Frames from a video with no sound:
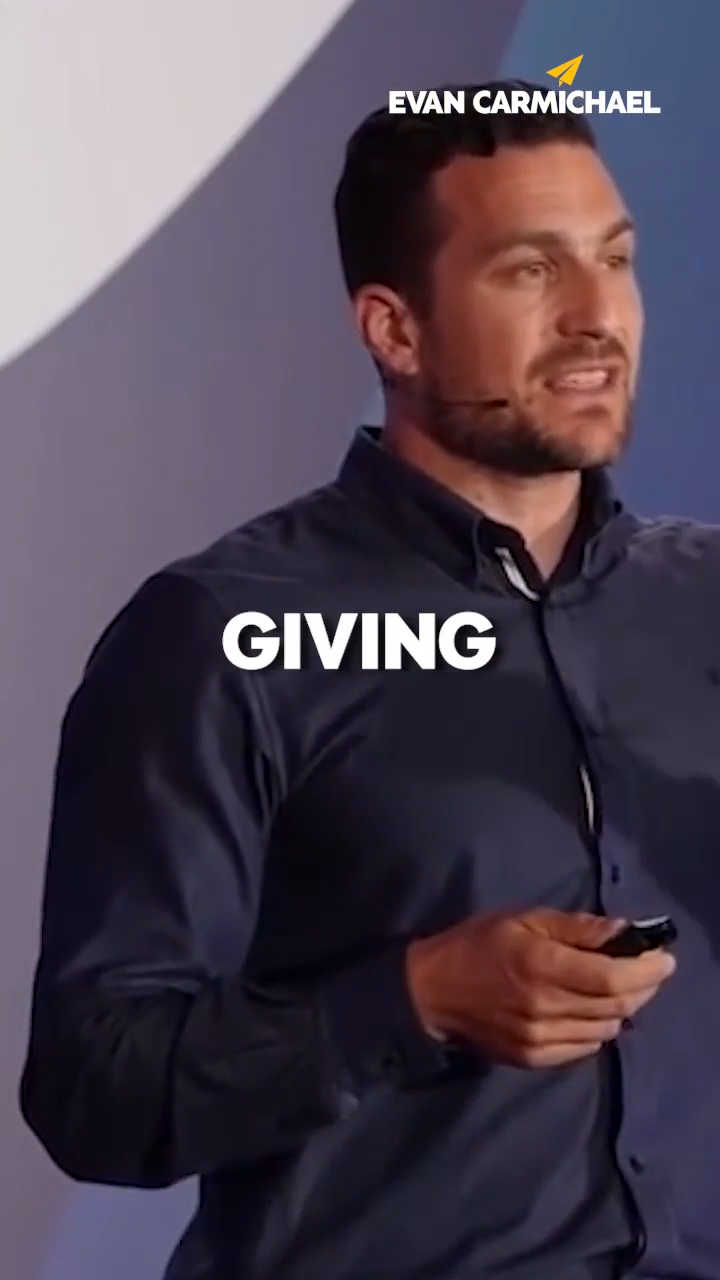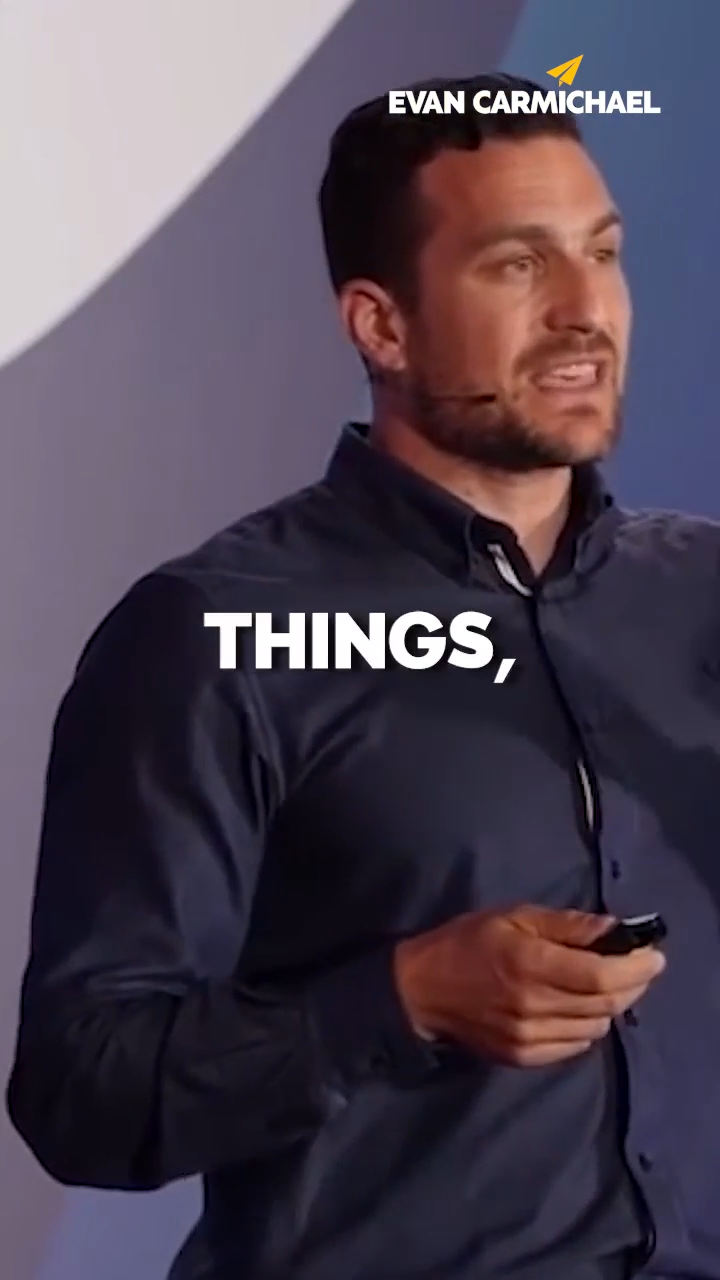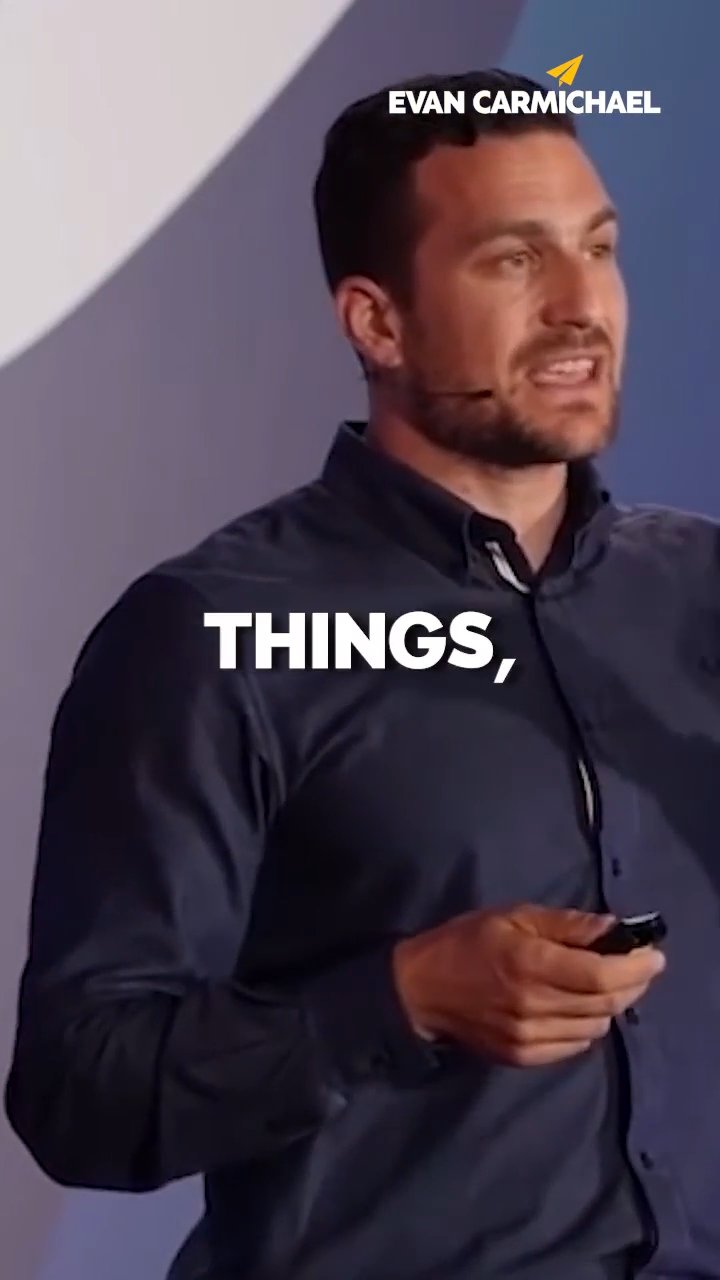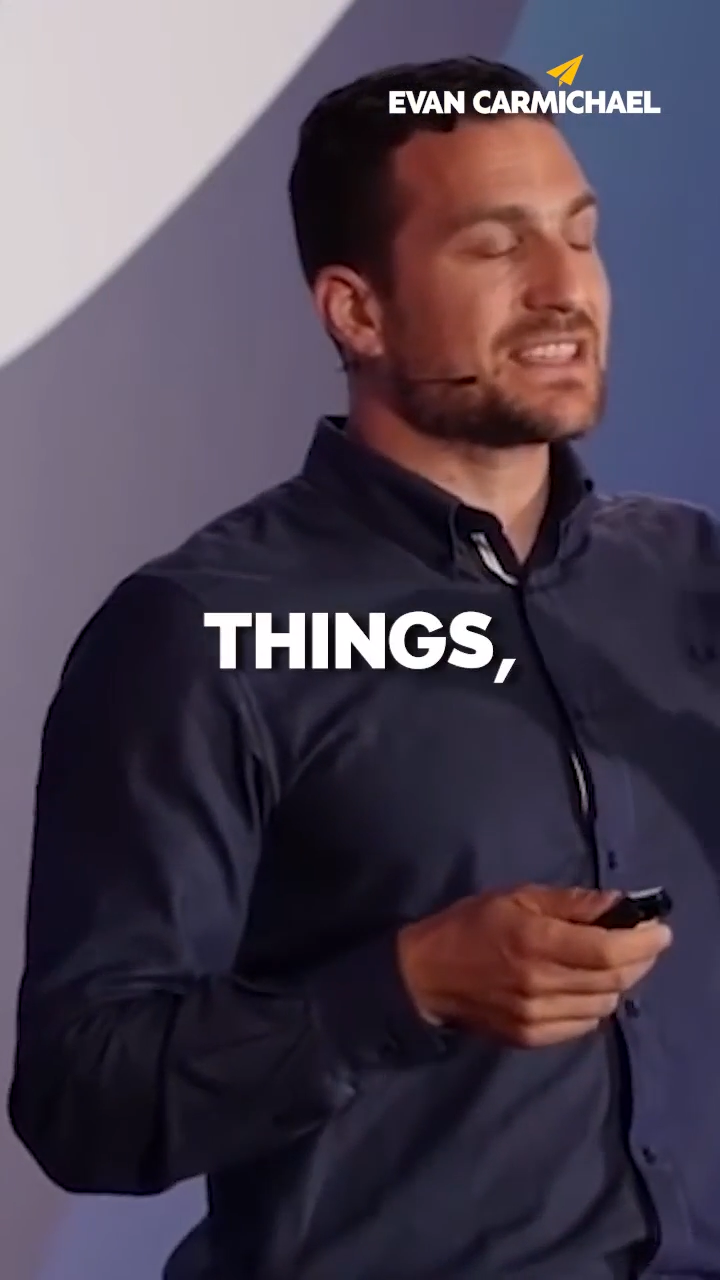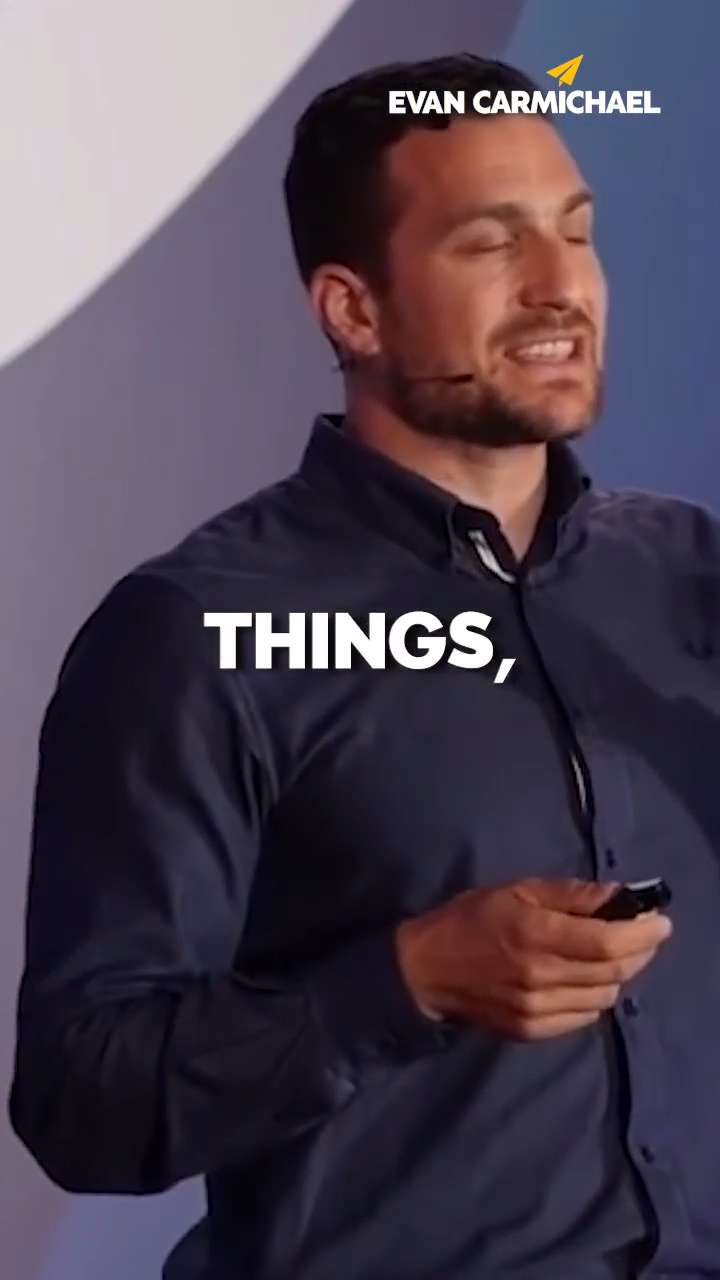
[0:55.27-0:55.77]

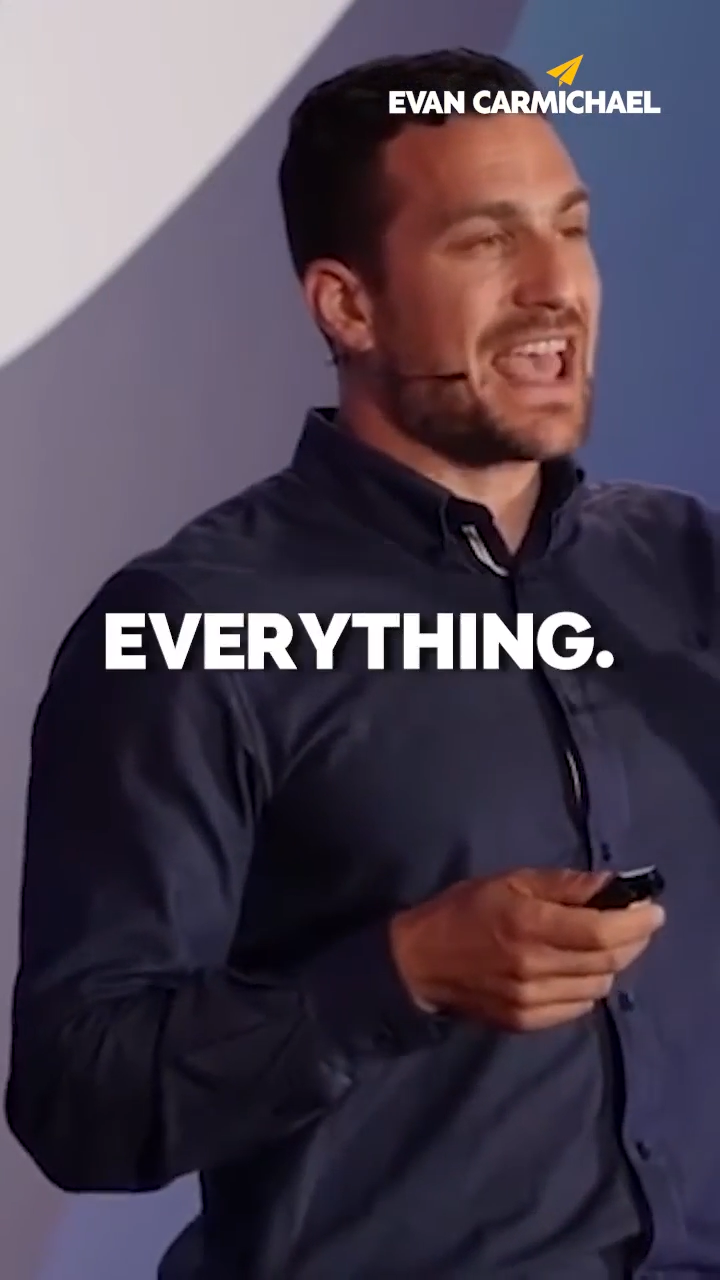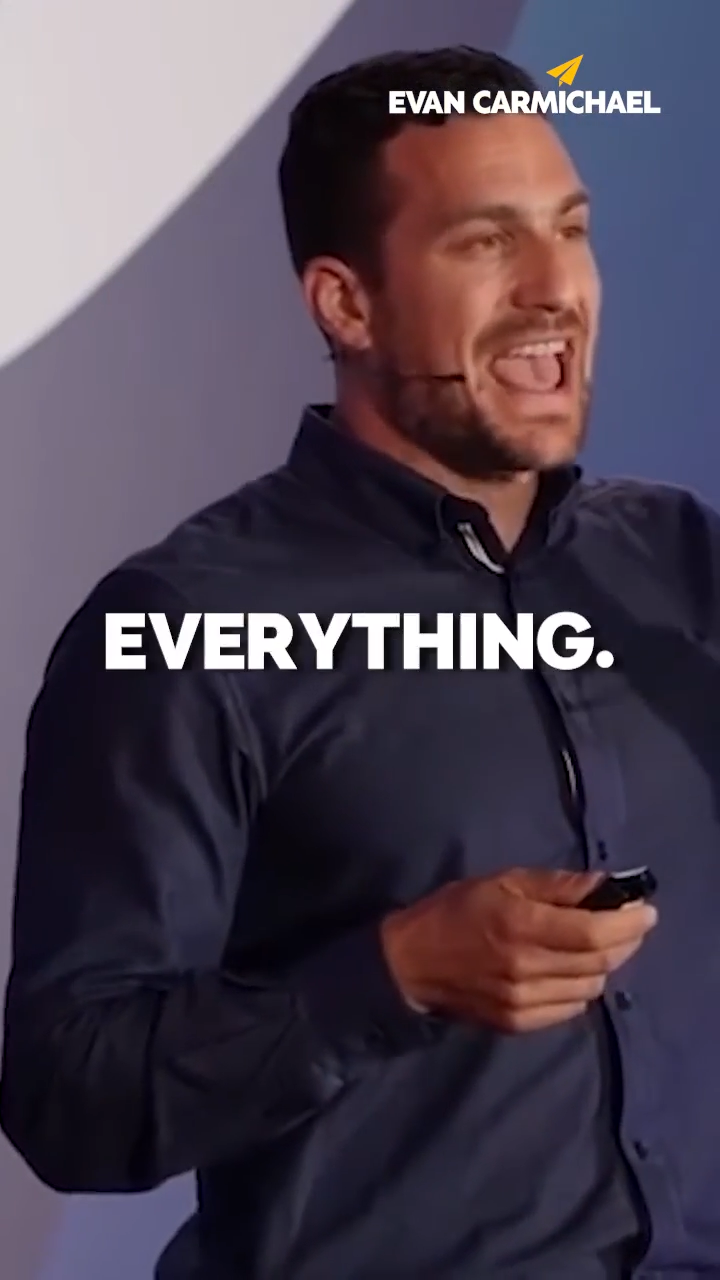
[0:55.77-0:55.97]
things